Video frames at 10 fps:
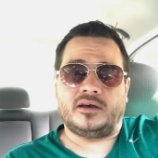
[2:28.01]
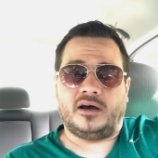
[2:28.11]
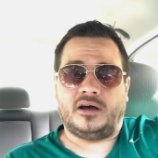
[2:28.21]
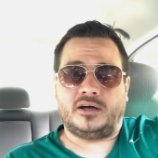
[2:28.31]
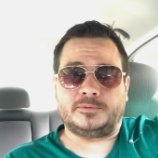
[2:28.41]

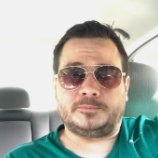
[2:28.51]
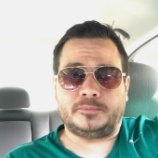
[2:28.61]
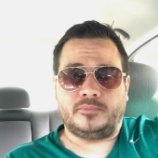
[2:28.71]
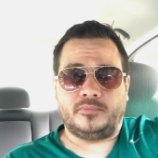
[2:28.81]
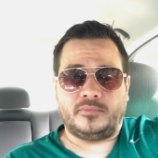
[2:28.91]

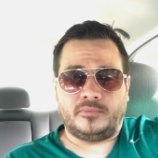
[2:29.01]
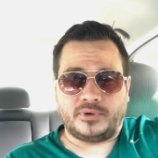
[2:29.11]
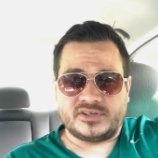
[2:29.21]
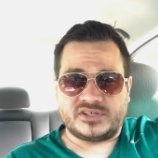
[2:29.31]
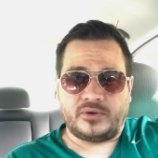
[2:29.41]
Um,
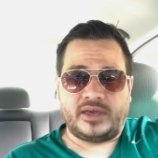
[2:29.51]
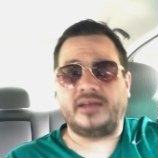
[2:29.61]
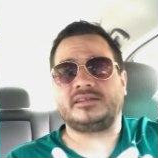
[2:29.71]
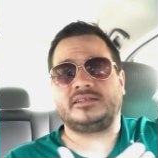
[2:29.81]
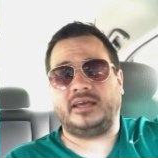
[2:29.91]
but it's
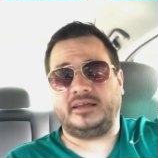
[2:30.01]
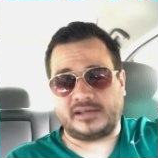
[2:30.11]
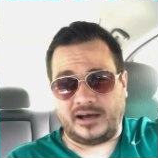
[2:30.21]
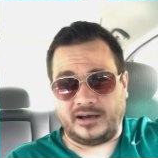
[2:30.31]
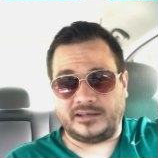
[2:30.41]
okay to take
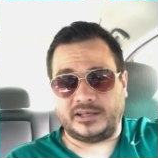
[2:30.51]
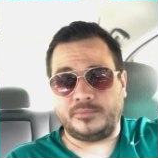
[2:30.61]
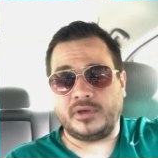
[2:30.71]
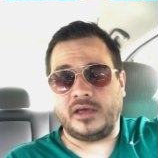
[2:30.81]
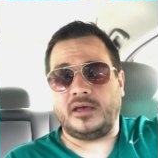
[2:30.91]

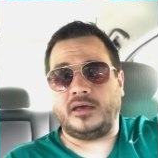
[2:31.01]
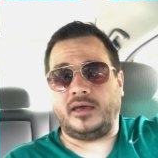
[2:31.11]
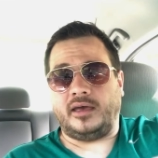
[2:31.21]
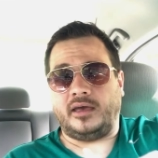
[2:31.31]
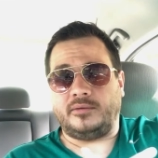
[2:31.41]
time
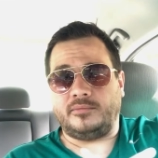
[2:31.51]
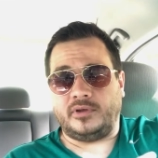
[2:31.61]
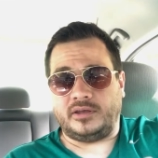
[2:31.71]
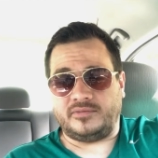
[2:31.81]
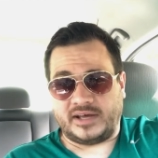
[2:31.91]
and
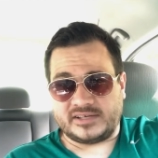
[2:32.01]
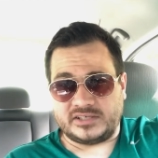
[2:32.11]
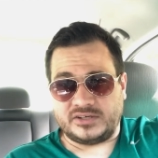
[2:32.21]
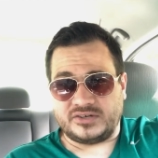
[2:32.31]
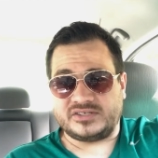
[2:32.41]
invest
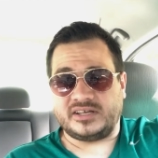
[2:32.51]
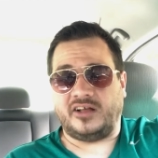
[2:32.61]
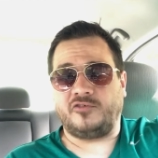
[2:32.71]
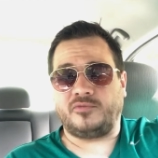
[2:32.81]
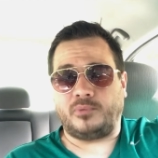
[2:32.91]
in
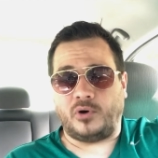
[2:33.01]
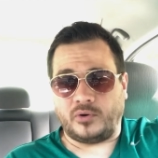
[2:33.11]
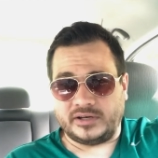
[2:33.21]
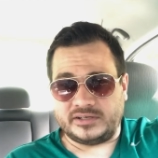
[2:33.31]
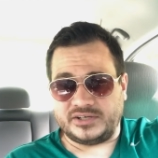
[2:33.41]
yourself,
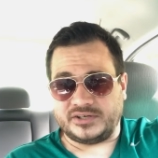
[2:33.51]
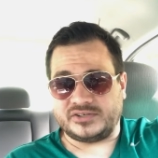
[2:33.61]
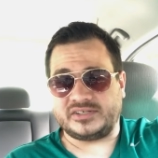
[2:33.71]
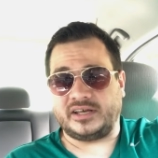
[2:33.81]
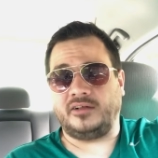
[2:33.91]
pour into
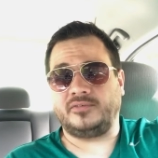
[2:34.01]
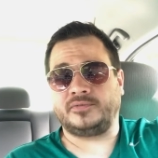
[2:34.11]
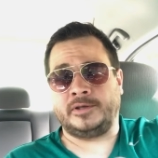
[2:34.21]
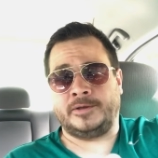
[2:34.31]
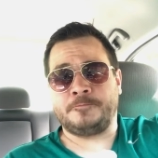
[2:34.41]

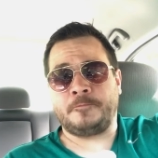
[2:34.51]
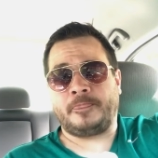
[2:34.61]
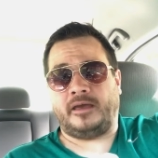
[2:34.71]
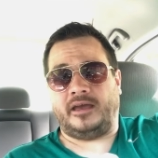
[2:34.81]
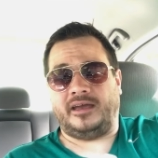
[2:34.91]
yourself.
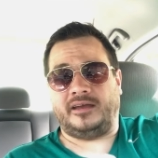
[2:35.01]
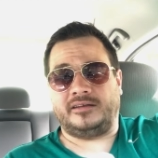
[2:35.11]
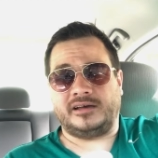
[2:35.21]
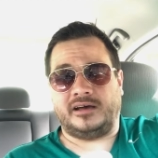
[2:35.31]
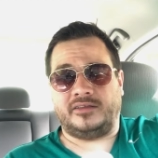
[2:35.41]

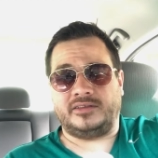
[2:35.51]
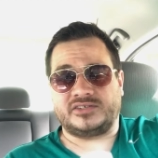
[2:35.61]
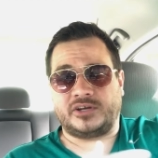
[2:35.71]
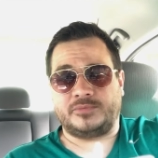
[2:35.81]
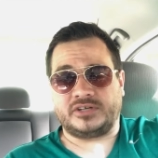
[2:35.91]
And uh, the
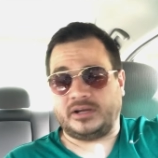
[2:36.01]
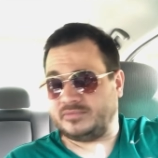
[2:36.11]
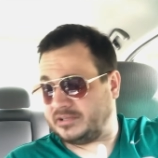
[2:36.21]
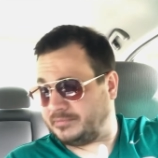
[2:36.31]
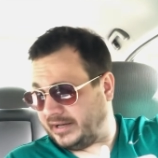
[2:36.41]
scripture
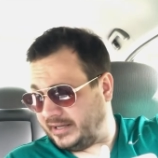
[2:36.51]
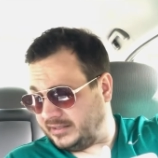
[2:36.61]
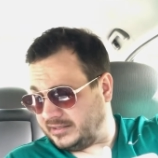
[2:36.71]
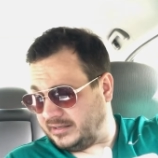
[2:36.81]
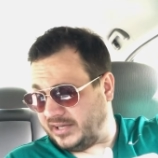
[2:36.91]
comes to
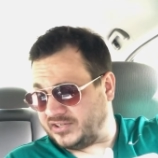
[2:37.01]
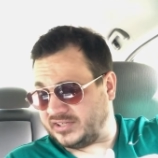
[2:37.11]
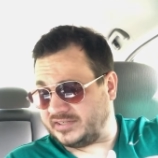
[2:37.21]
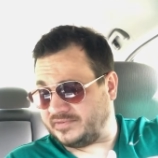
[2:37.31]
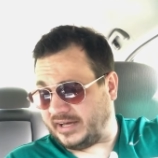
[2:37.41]
mind
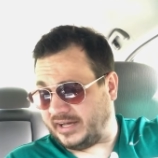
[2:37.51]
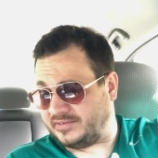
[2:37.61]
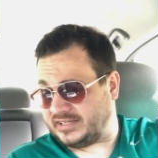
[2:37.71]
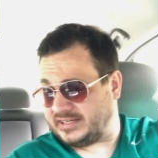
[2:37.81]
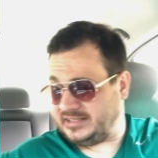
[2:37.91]
Galatians
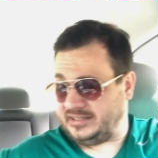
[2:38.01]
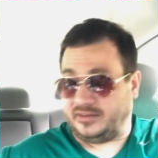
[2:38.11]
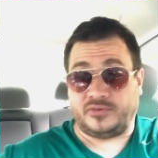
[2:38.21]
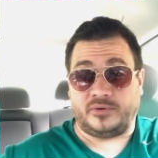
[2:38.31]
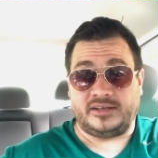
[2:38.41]
5
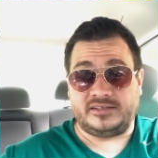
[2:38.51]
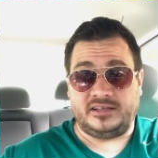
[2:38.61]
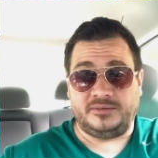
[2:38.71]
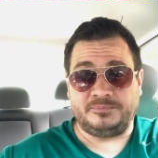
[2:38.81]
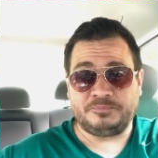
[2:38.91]
16 through
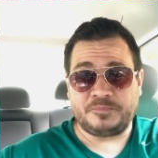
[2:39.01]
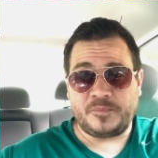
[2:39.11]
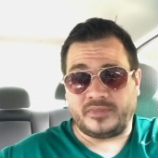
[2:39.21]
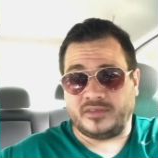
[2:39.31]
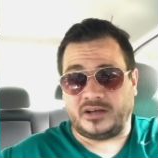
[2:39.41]
18.
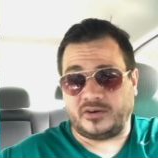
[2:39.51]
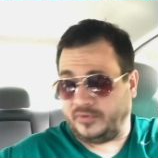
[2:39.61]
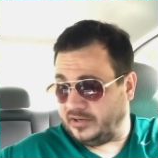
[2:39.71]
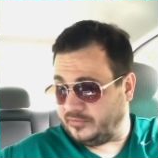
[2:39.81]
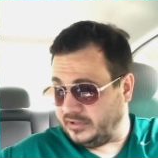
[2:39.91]
I'm going to
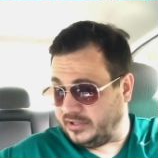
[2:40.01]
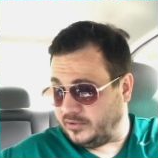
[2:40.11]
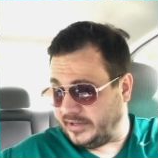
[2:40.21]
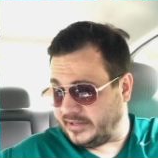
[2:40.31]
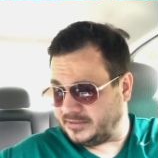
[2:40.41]
read it really
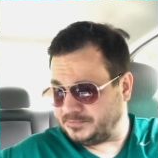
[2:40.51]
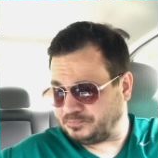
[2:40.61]
quick.